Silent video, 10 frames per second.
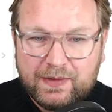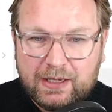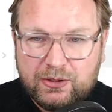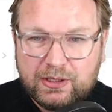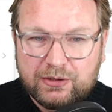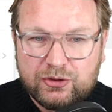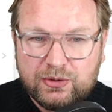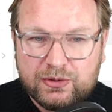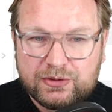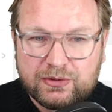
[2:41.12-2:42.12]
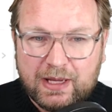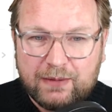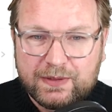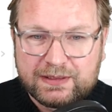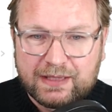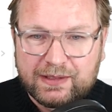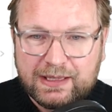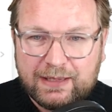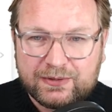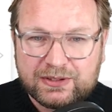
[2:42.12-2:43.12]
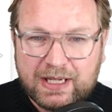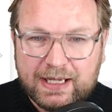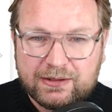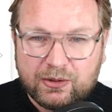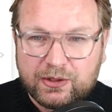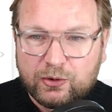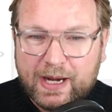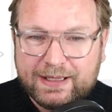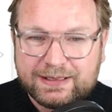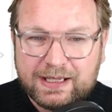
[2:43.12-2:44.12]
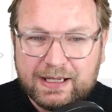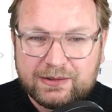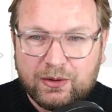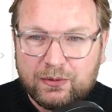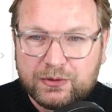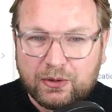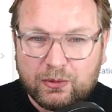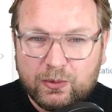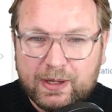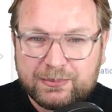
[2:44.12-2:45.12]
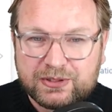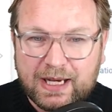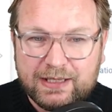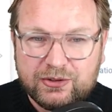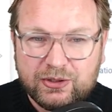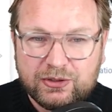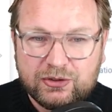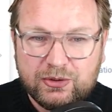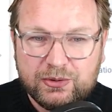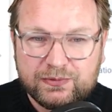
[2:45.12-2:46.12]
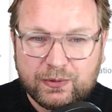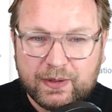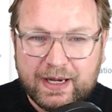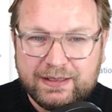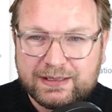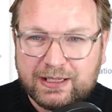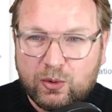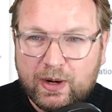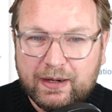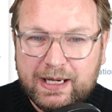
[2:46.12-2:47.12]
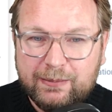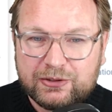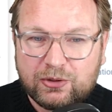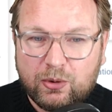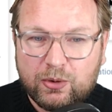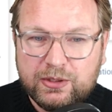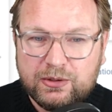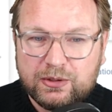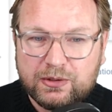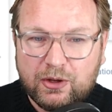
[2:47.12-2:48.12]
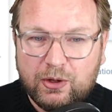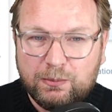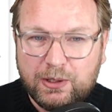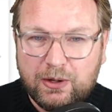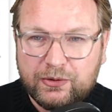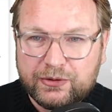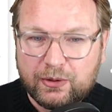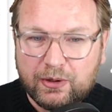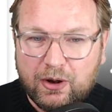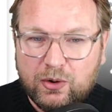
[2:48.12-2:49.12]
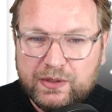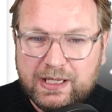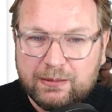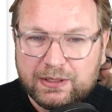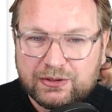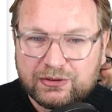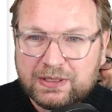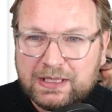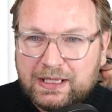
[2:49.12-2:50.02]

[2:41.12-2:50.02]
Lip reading: Now you can choose to have this at the left side or the right side of your website. You could choose for a square image, or you could upload your own image,